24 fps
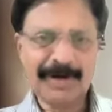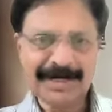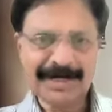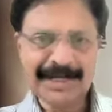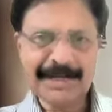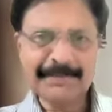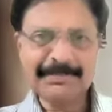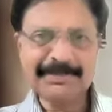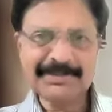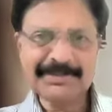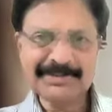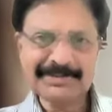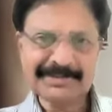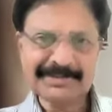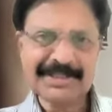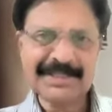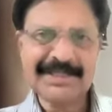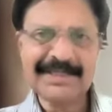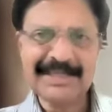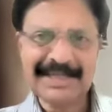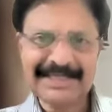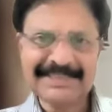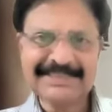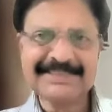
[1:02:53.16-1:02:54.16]
what happens to the
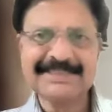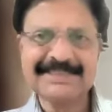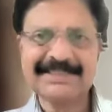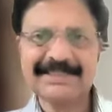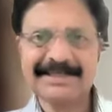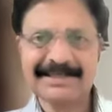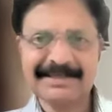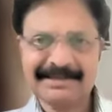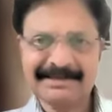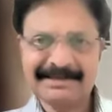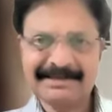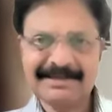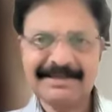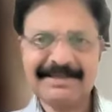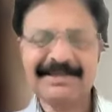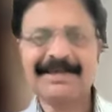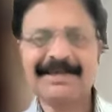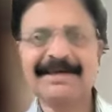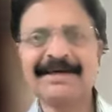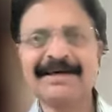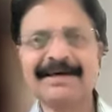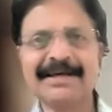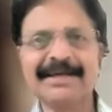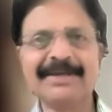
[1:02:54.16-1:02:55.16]
next,
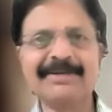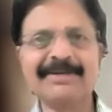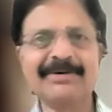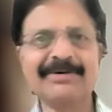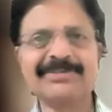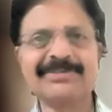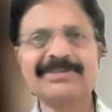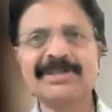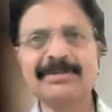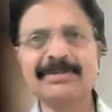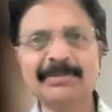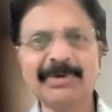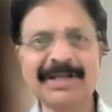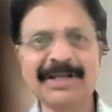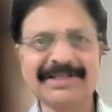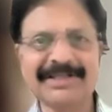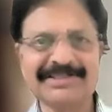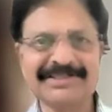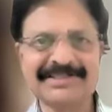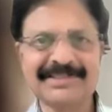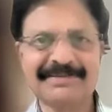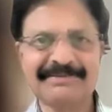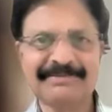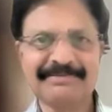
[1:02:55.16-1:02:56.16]

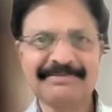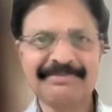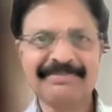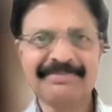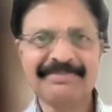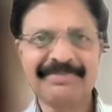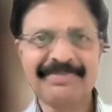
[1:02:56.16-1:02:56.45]
stimulus?